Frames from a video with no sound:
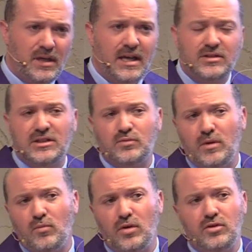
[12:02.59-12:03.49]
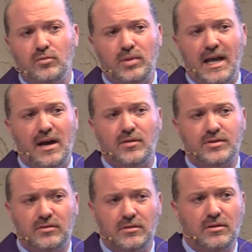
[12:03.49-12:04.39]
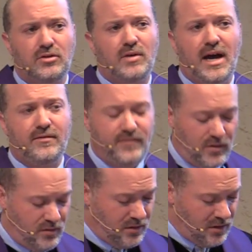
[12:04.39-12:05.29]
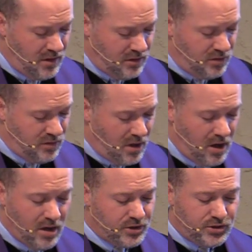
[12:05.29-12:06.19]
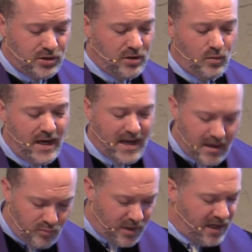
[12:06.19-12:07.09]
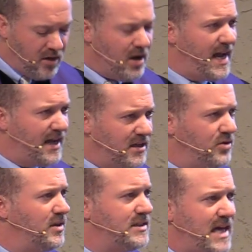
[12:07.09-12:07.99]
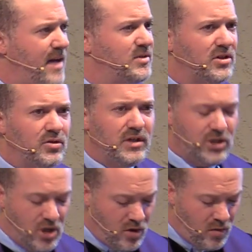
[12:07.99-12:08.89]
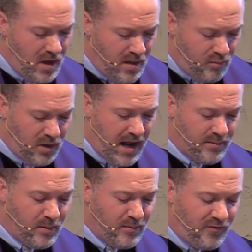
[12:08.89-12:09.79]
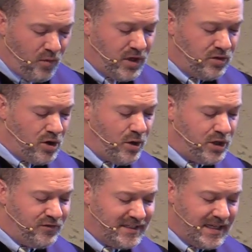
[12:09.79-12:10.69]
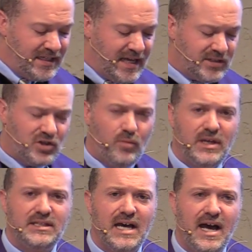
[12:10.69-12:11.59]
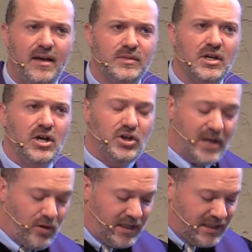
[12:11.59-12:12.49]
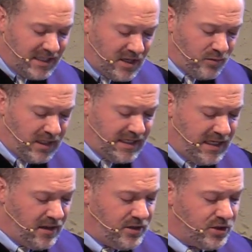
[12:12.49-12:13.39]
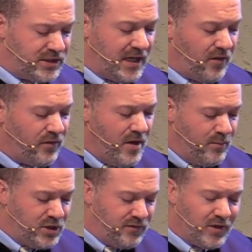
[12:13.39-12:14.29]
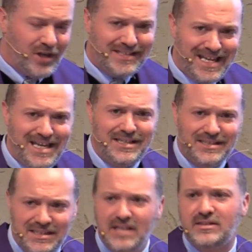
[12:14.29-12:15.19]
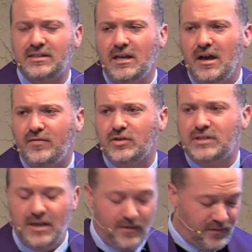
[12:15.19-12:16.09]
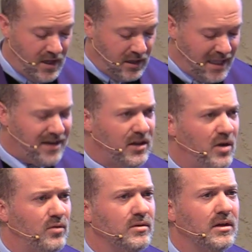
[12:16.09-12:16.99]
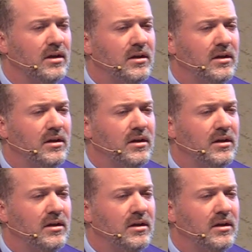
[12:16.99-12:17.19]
Yes, just one more new blouse or new iPhone or new car. Sure, why not? Bring it on. I can do this. Absolutely, no problem. And before you know it, you've said yes so many times, you're not only literally killing yourself, but you've lost any sense of yourself, let alone